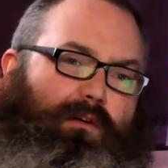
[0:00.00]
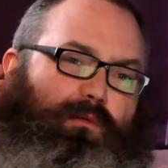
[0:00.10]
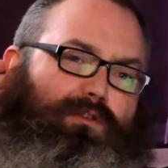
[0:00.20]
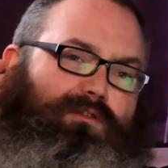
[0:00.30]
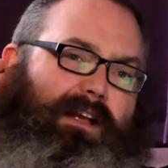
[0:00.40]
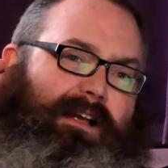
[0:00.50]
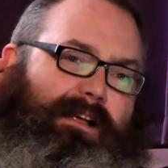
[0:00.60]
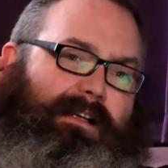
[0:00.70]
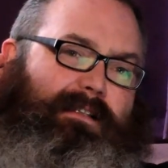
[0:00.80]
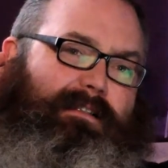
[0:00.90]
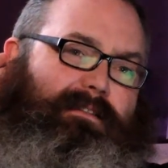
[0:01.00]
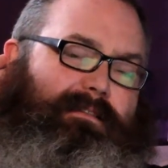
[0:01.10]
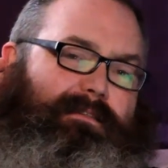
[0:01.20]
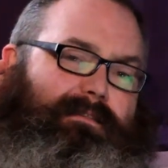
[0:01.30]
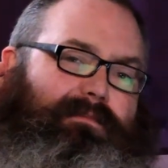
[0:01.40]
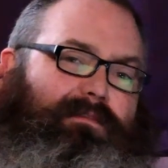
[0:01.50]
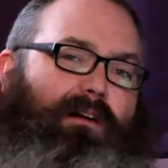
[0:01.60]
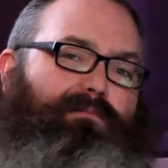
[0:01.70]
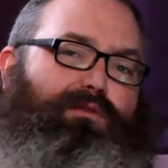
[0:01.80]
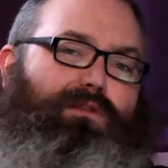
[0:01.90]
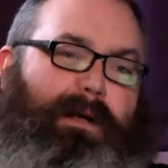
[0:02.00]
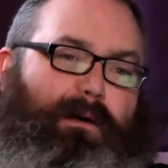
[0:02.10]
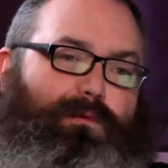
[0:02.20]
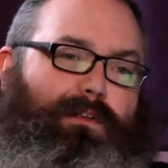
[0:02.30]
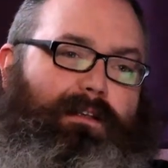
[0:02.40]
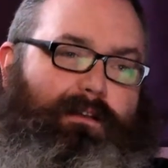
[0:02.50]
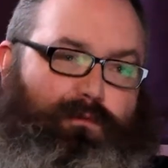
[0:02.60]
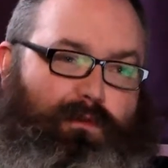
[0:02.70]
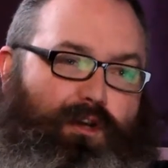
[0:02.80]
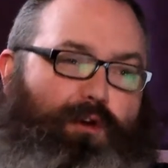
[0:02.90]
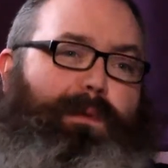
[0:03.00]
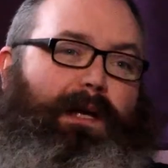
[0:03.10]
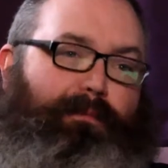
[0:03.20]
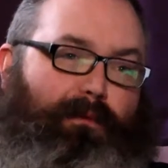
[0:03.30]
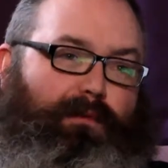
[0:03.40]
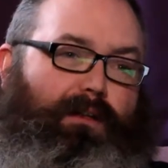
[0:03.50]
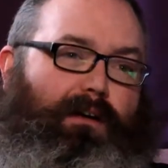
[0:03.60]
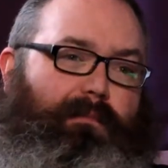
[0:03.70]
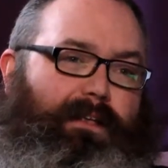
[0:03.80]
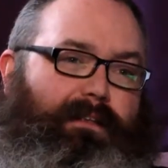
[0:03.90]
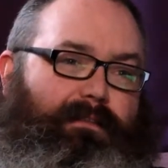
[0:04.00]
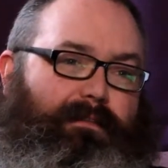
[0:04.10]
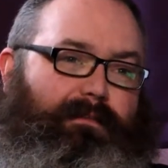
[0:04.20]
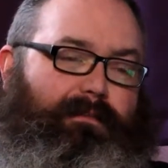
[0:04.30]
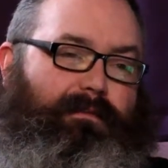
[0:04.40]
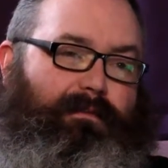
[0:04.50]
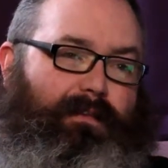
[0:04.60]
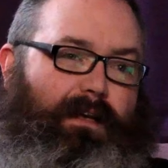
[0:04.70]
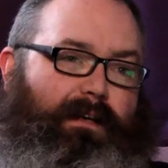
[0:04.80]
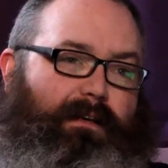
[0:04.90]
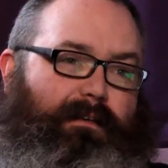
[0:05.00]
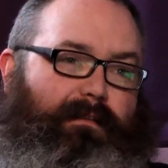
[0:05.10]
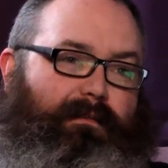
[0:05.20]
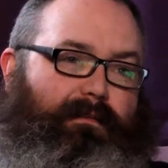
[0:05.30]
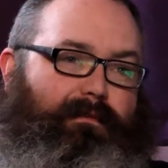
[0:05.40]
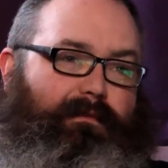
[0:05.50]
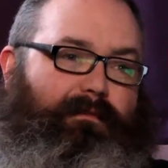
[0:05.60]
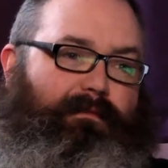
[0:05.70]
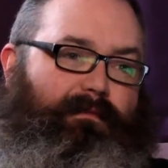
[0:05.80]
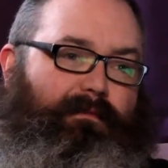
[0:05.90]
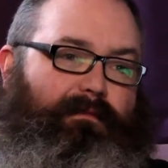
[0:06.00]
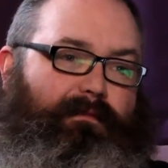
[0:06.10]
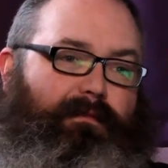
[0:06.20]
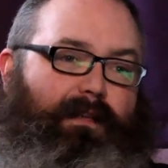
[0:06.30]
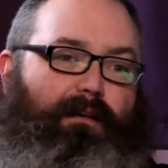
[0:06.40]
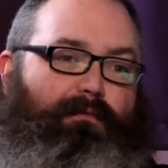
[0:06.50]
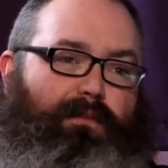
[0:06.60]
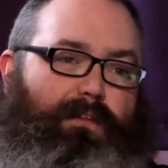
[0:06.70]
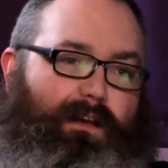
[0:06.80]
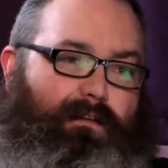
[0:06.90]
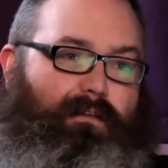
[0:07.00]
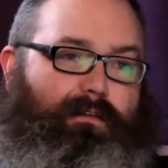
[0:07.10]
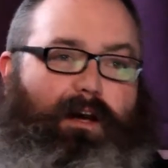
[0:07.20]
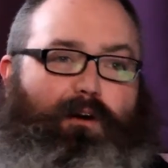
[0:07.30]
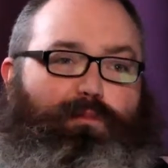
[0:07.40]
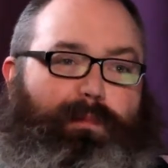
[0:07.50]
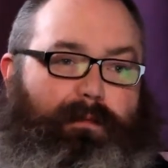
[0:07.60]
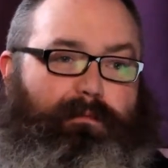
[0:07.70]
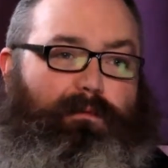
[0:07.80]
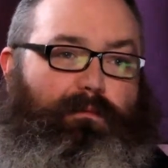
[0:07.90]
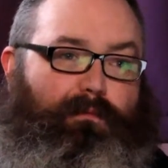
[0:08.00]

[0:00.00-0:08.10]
What's that? No, I'm talking about all the new people, you know what I mean? Yeah. No, not the old people.